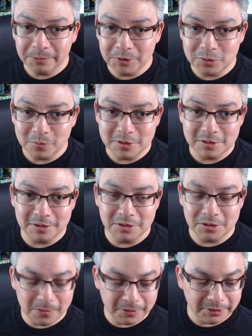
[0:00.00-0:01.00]
which was the
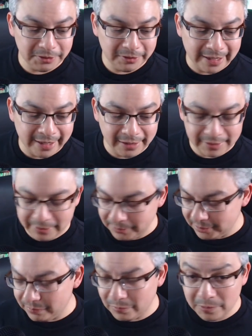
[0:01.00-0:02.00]
Joker at
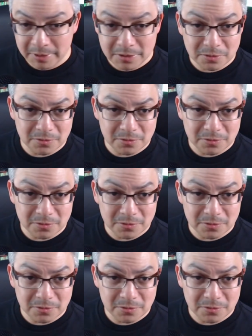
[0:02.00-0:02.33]
30 points,